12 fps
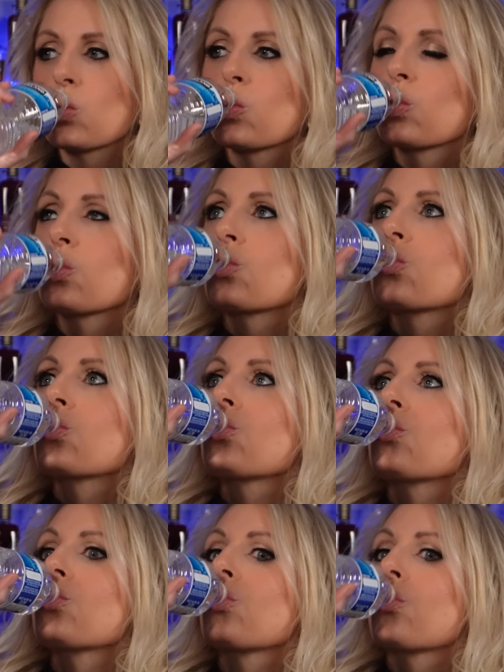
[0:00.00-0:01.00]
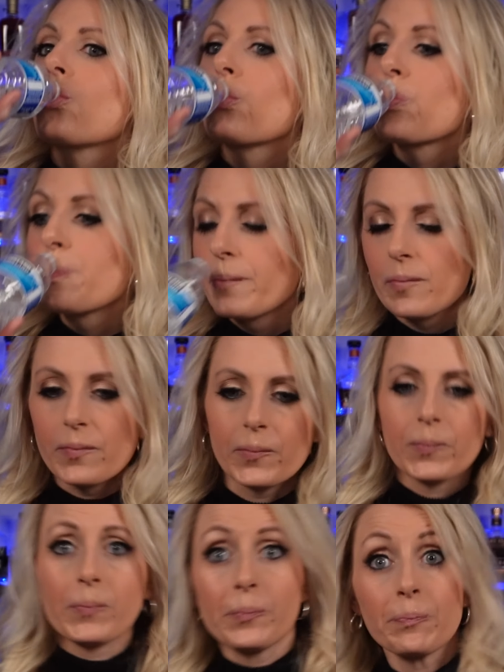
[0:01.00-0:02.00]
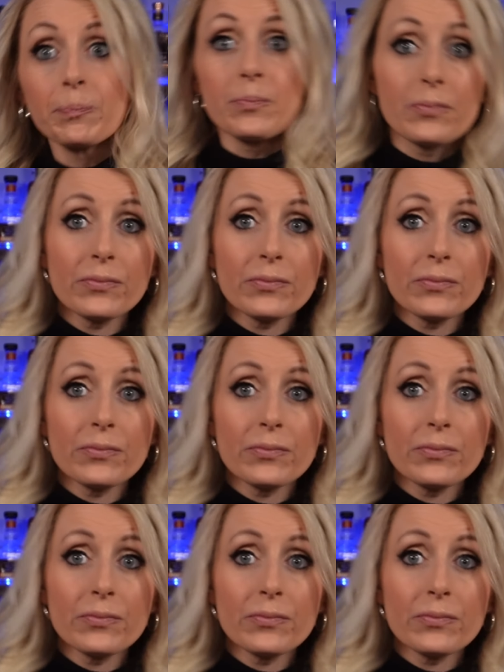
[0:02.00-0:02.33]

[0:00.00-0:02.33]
Nothing is said.